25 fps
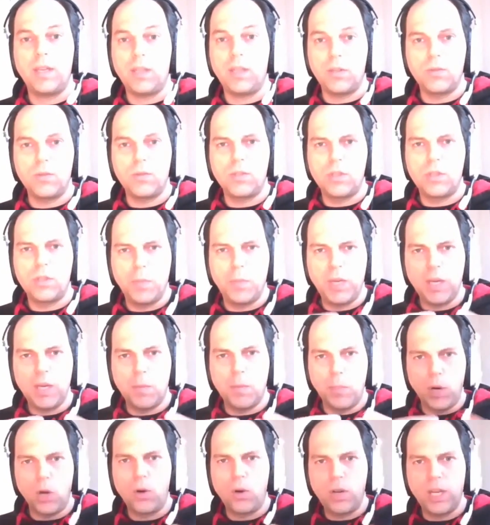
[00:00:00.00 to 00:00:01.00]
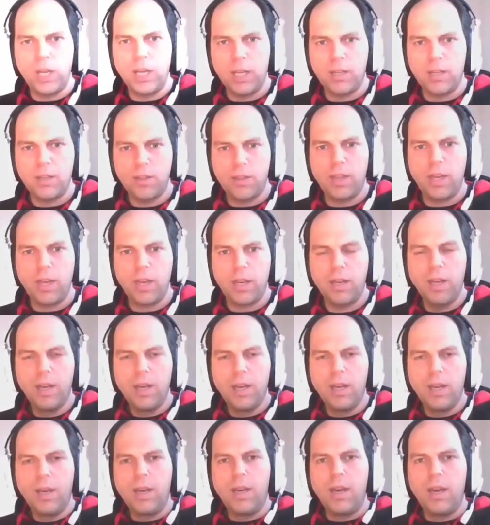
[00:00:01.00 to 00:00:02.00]
They used to be a blocking thing,
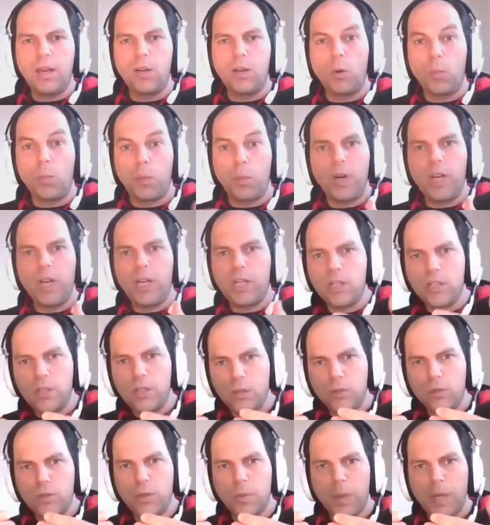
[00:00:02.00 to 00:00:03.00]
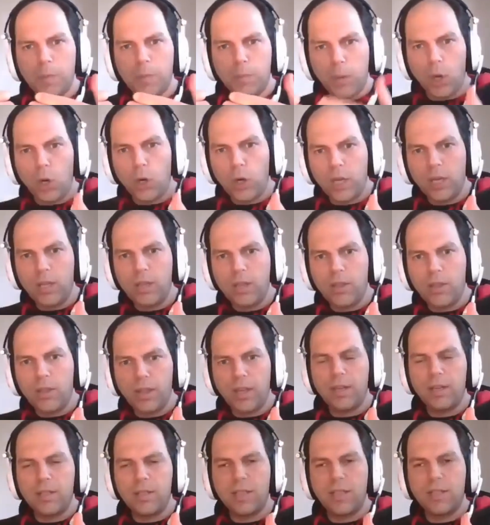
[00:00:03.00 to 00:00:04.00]
and operations used to be a blocking
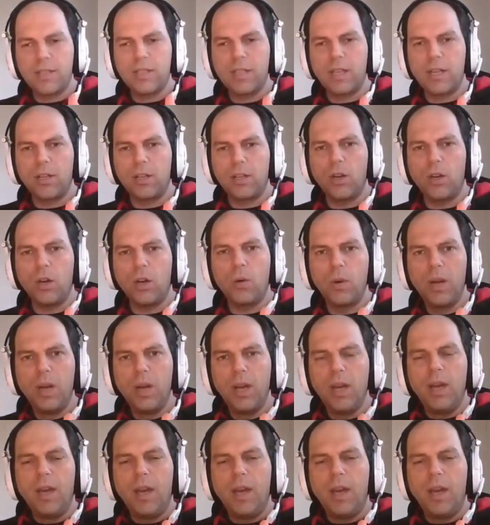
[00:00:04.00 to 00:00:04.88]
thing that said no.